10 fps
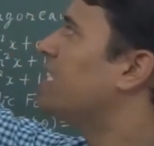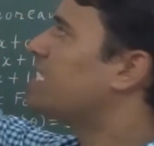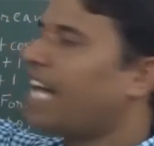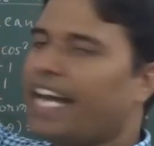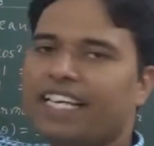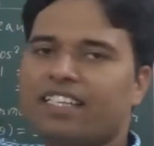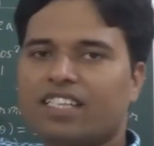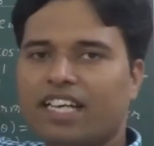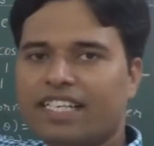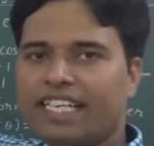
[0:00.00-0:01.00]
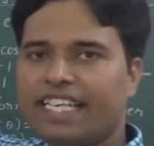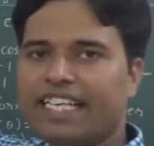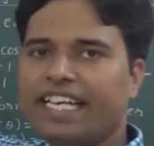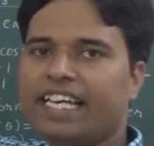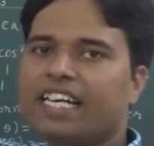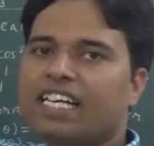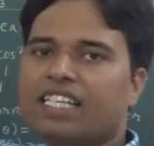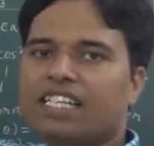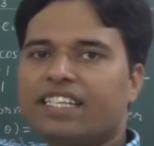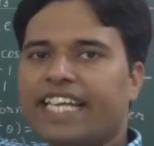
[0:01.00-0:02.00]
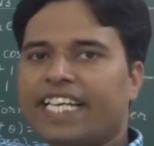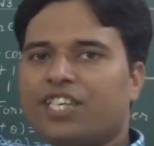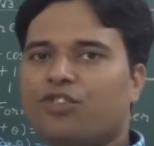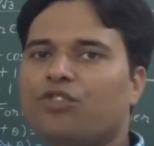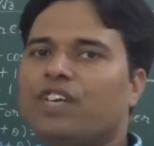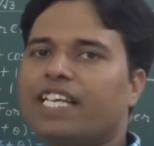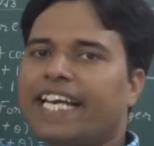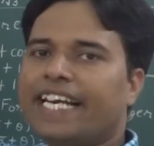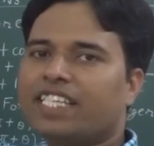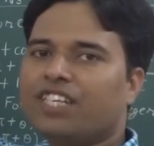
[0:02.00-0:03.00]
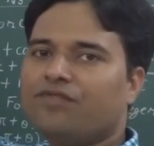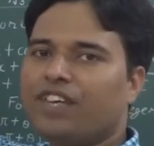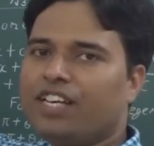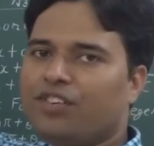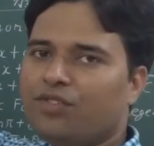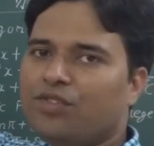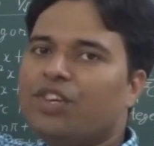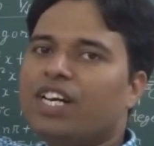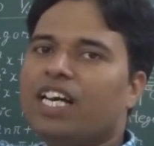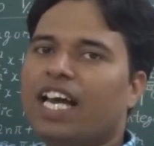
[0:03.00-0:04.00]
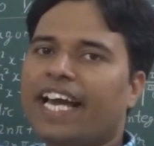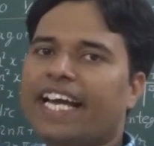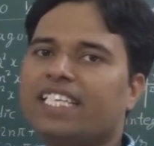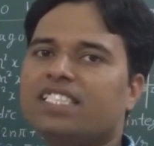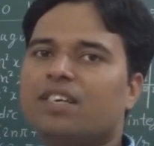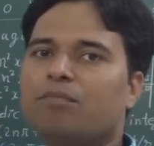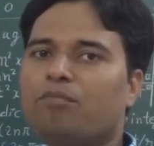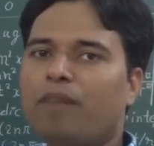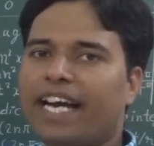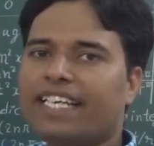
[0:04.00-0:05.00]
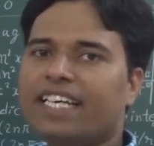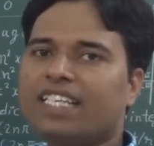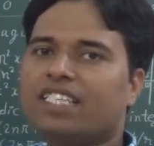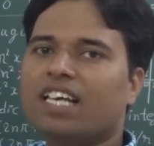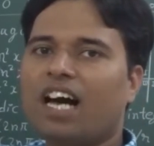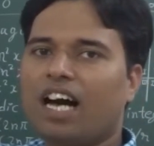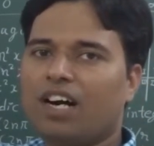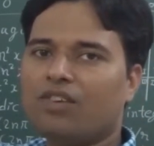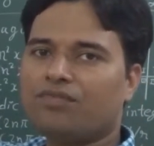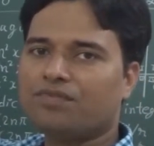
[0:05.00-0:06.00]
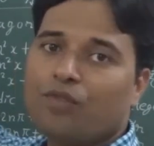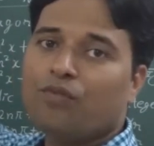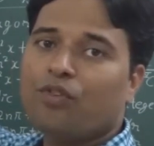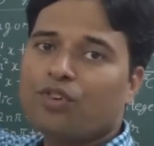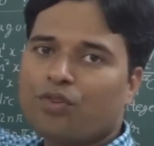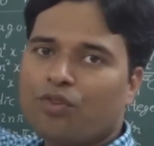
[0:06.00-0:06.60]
sine 30 degree, then you will get the value as minus half. For